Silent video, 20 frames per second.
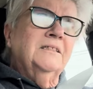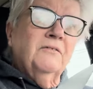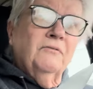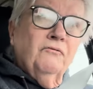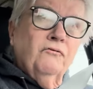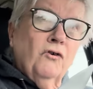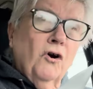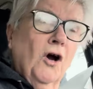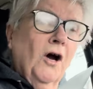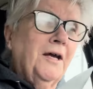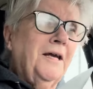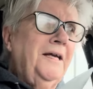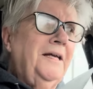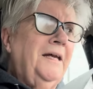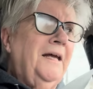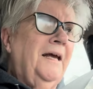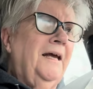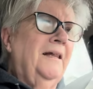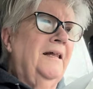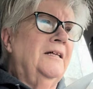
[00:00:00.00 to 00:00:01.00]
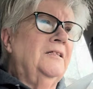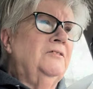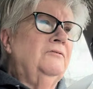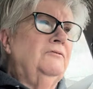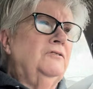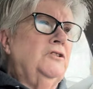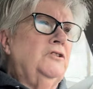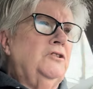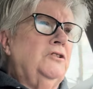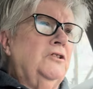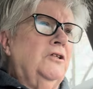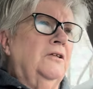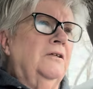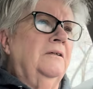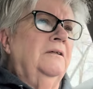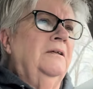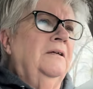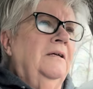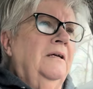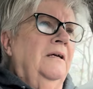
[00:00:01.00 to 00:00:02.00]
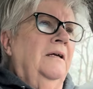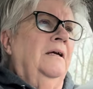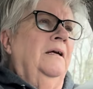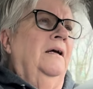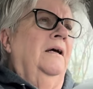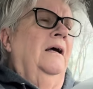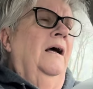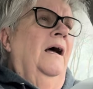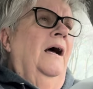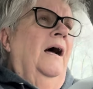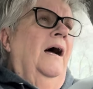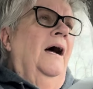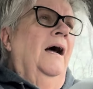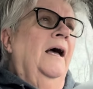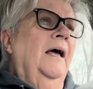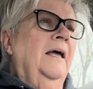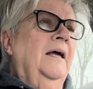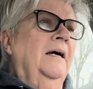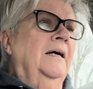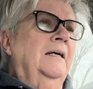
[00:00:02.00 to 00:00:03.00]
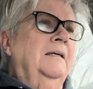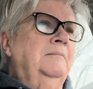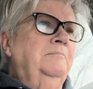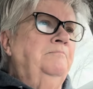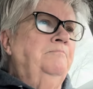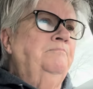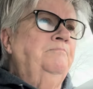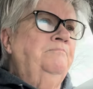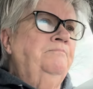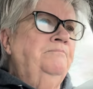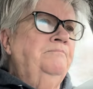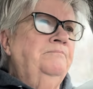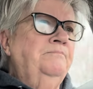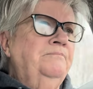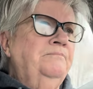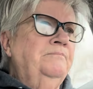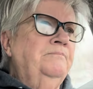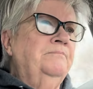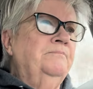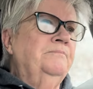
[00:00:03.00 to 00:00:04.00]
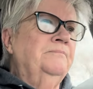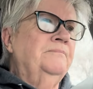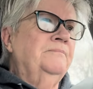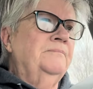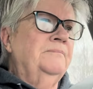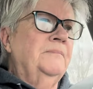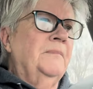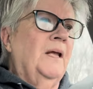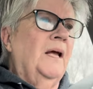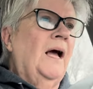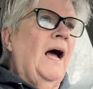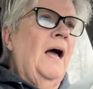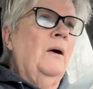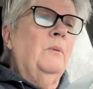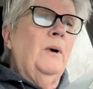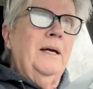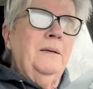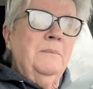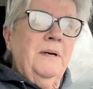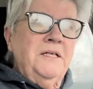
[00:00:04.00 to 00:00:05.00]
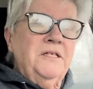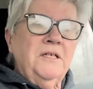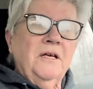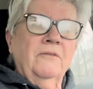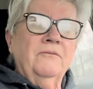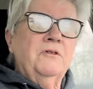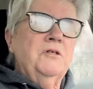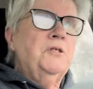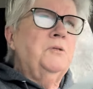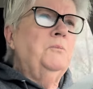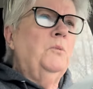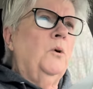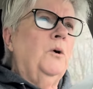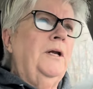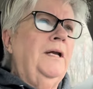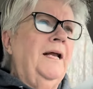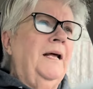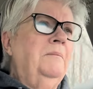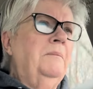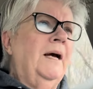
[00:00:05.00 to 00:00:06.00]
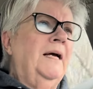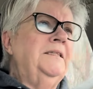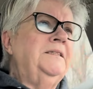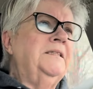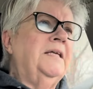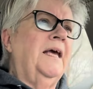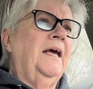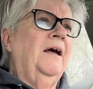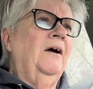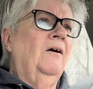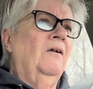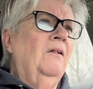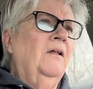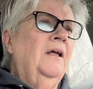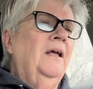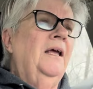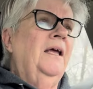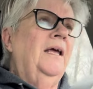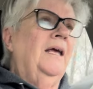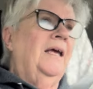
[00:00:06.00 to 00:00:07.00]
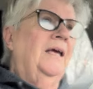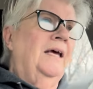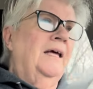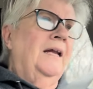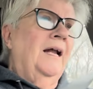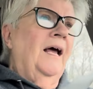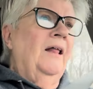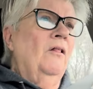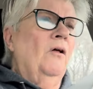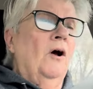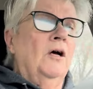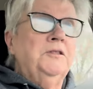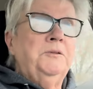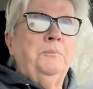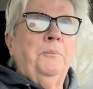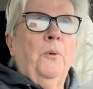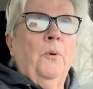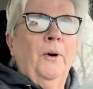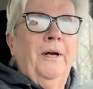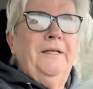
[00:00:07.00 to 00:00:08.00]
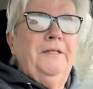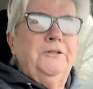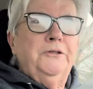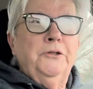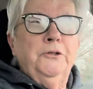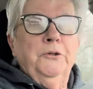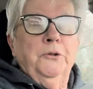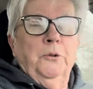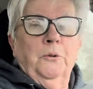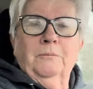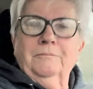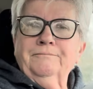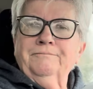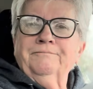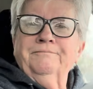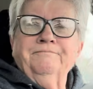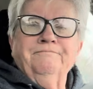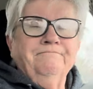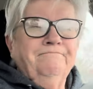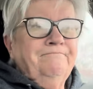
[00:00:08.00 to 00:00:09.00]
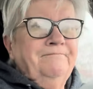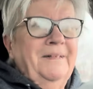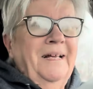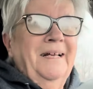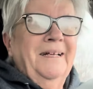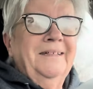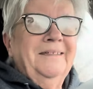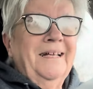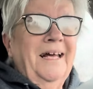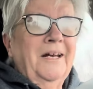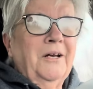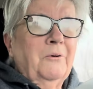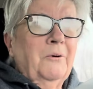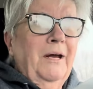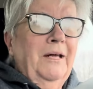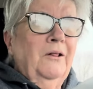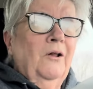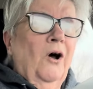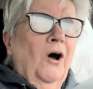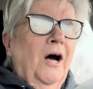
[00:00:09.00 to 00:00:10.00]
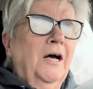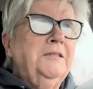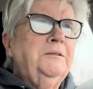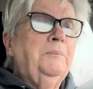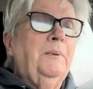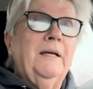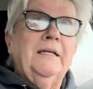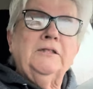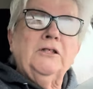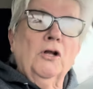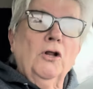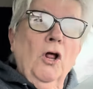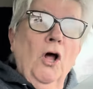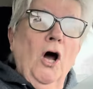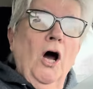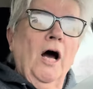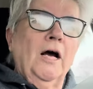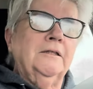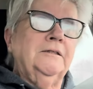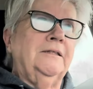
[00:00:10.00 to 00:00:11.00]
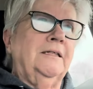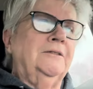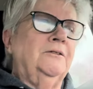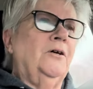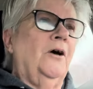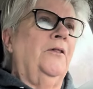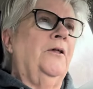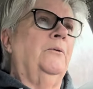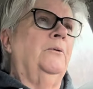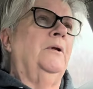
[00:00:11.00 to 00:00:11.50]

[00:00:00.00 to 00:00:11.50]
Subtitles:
Froggy day, that's for sure. I weighed myself this morning on my scale, and I lost 0.2. Not a great loss, but it's a loss. That's all that